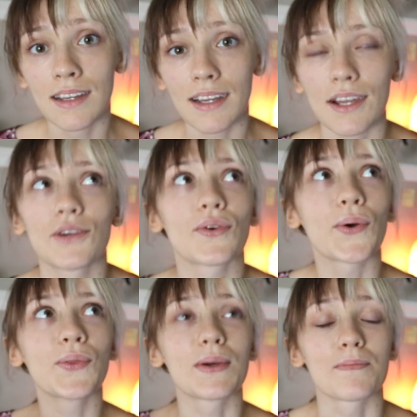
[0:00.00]
and
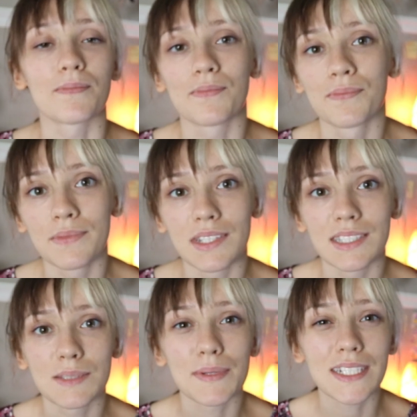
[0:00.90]
grow them.
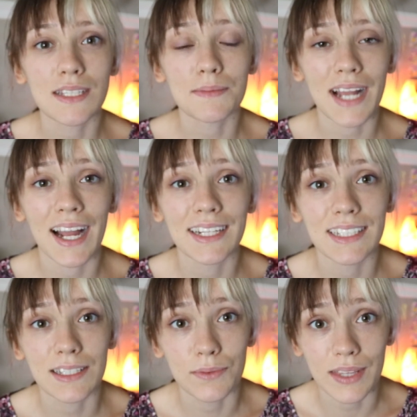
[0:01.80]
Speak to them
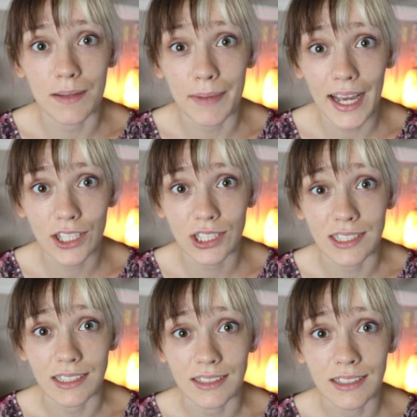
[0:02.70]
kindly and with
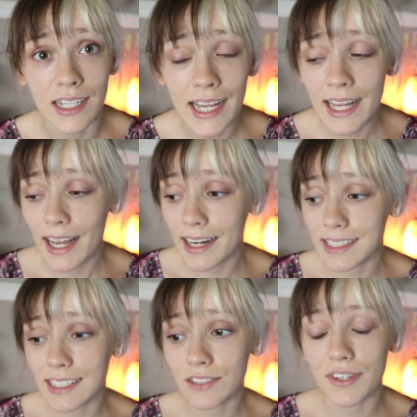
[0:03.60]
compassion, and
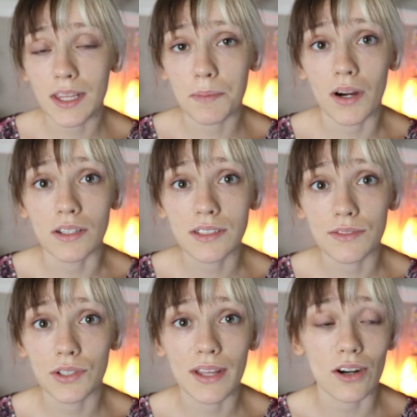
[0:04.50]
identify the parts
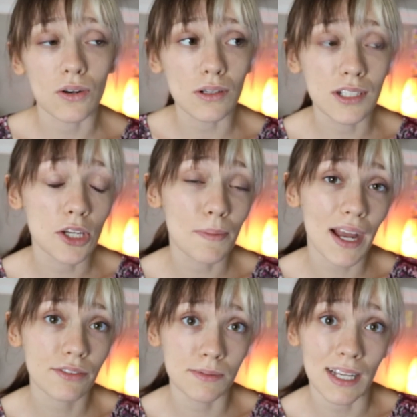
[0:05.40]
of you that are holding you
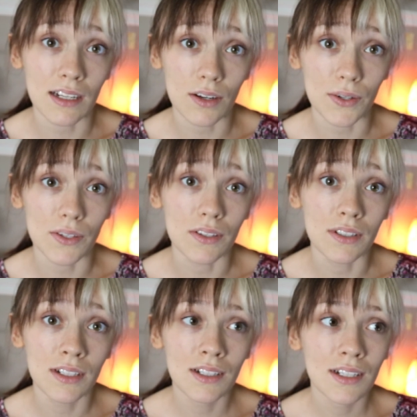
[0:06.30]
back from that goal,
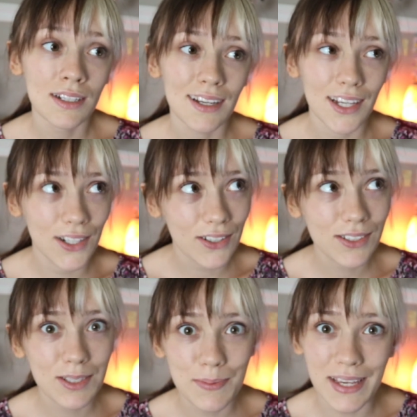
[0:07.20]
and
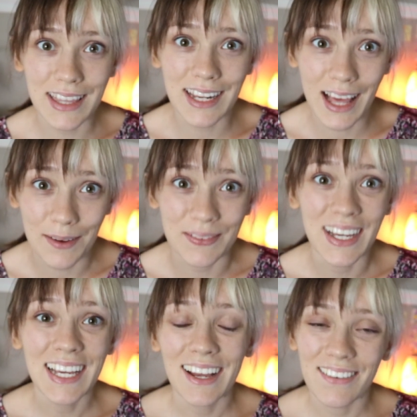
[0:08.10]
also speak to them
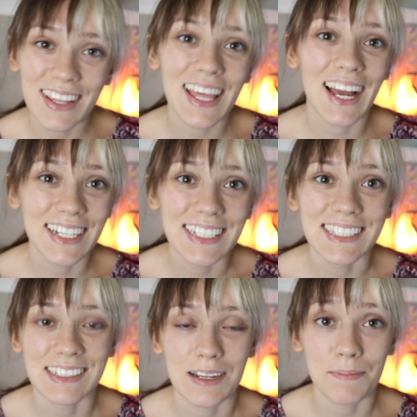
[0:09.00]
with
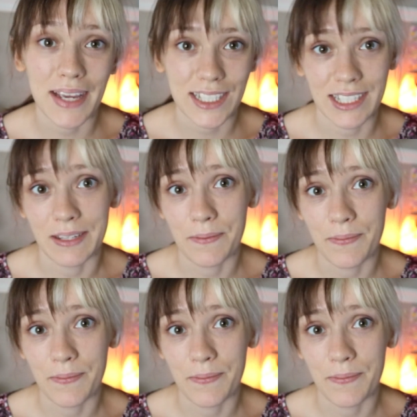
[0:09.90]
kindness and compassion.